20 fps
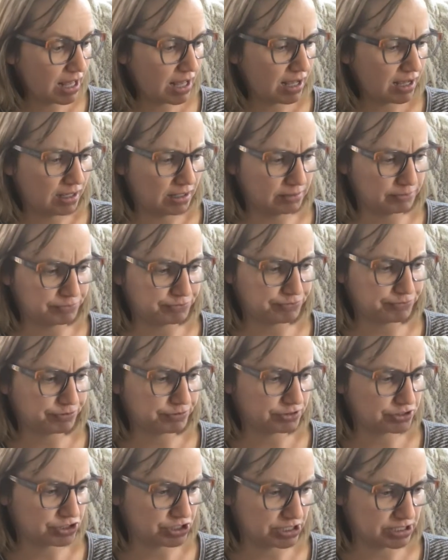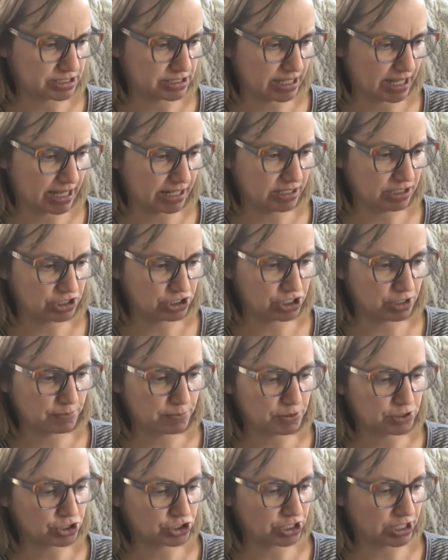Humph, she said. She
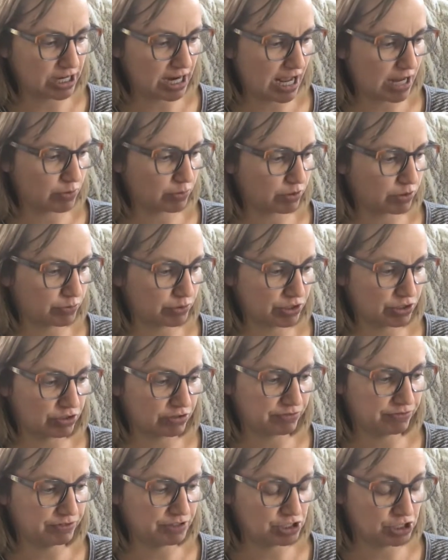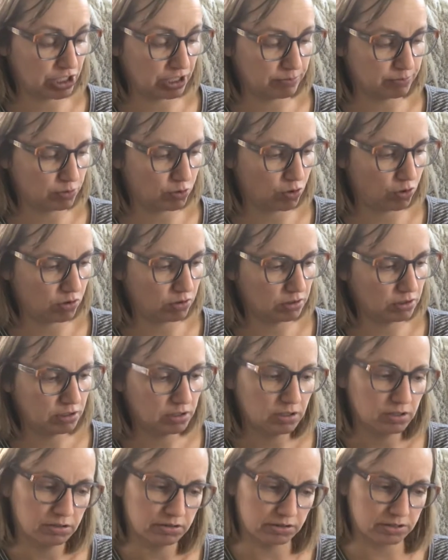pushed at Edward with her fishing pole.
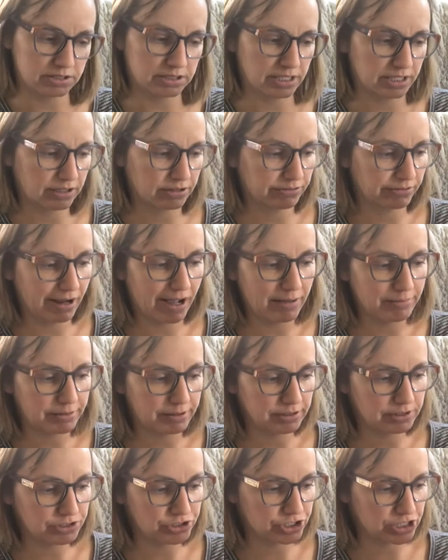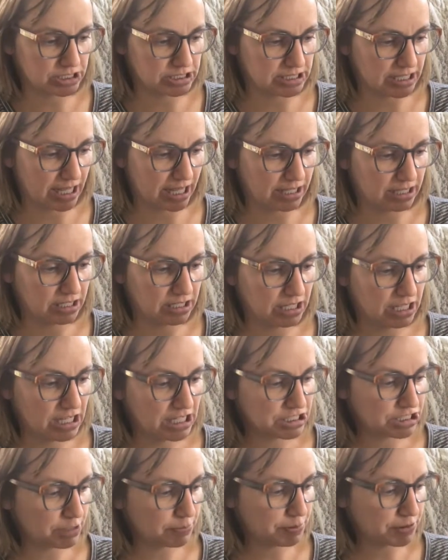Looks like a rabbit, she said.
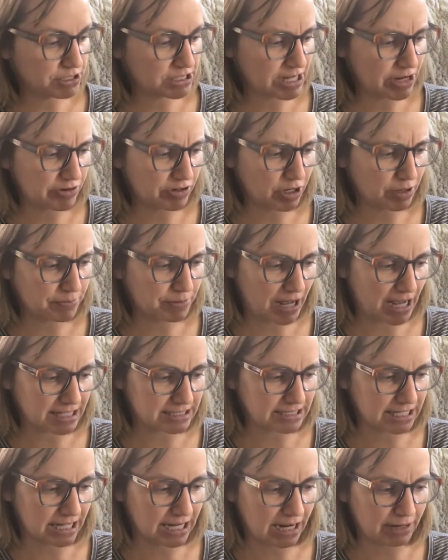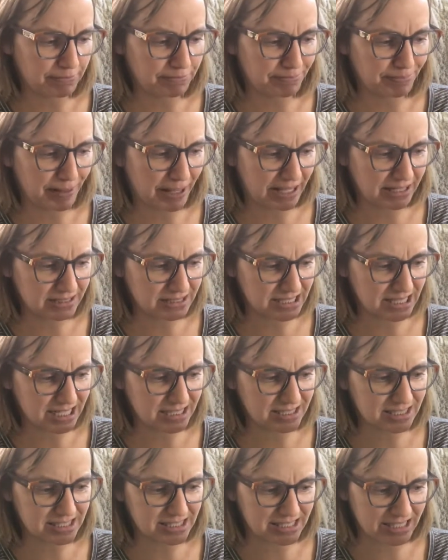She put down her basket and bent
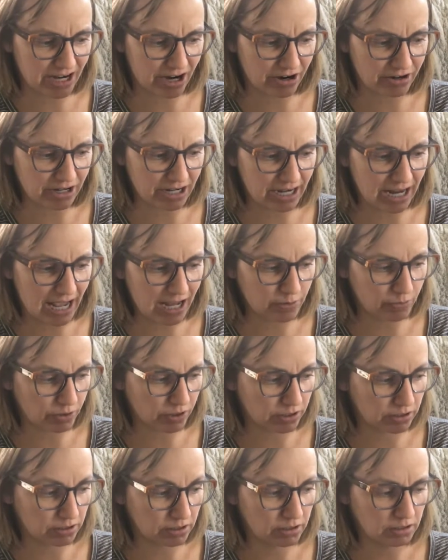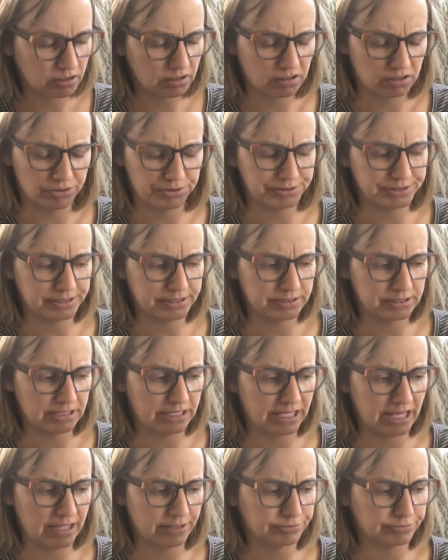and stared at Edward. Only
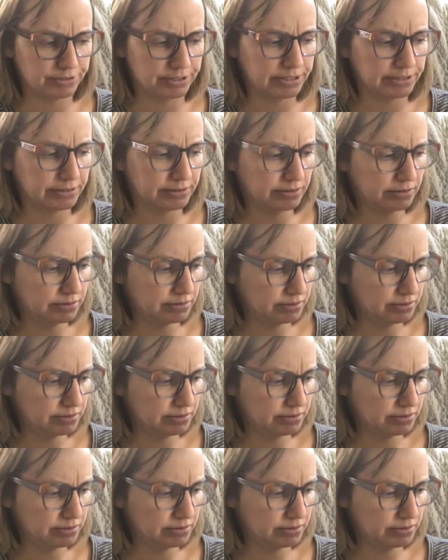he ain't real.